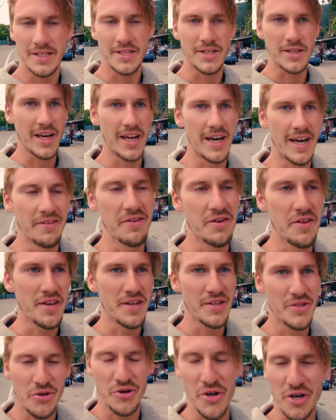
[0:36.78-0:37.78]
you. So got everything
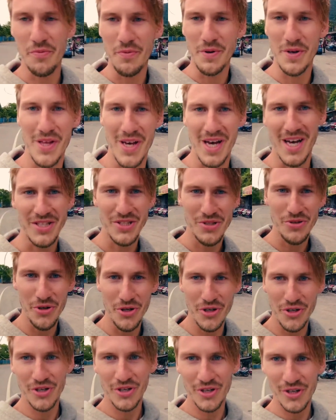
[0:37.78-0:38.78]
sorted with the
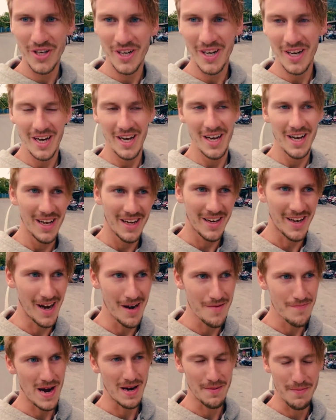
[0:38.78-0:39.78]
scooter,
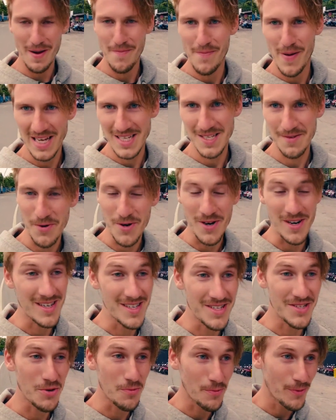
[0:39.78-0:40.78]
got back my passport,
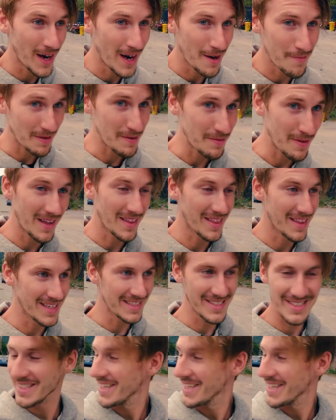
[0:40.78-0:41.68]
super happy about this.